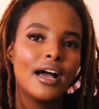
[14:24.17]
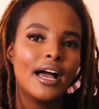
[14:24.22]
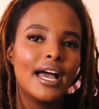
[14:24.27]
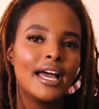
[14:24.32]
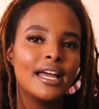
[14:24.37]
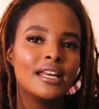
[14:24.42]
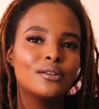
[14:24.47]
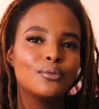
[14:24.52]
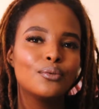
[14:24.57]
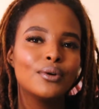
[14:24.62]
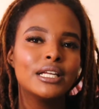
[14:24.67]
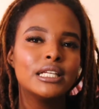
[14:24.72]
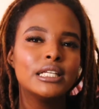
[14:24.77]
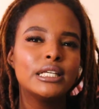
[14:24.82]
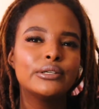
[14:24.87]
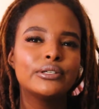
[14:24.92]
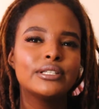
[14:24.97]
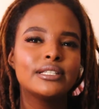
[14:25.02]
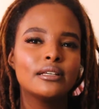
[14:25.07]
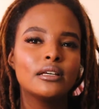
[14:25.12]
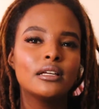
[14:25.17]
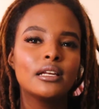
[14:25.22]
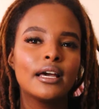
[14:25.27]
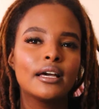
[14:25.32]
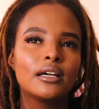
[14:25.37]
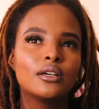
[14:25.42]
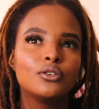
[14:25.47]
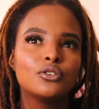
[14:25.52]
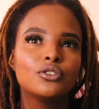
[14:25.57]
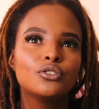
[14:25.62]
And when you say
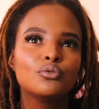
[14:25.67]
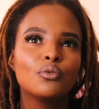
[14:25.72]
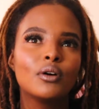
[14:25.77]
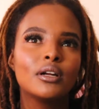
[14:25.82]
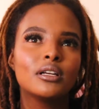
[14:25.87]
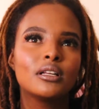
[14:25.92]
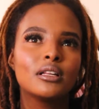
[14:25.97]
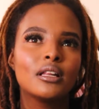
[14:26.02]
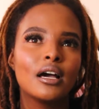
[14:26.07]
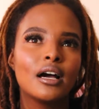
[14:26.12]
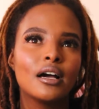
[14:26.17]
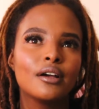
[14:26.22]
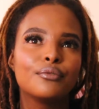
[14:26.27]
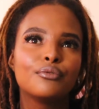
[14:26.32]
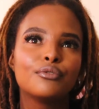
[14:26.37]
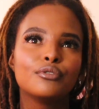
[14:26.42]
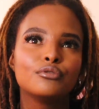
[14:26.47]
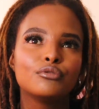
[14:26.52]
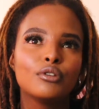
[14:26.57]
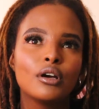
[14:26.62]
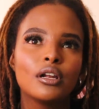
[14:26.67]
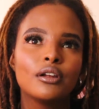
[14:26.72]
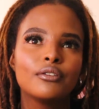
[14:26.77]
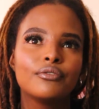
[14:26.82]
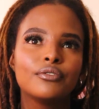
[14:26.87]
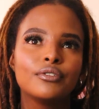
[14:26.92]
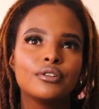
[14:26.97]
like you just want the iPhone 12,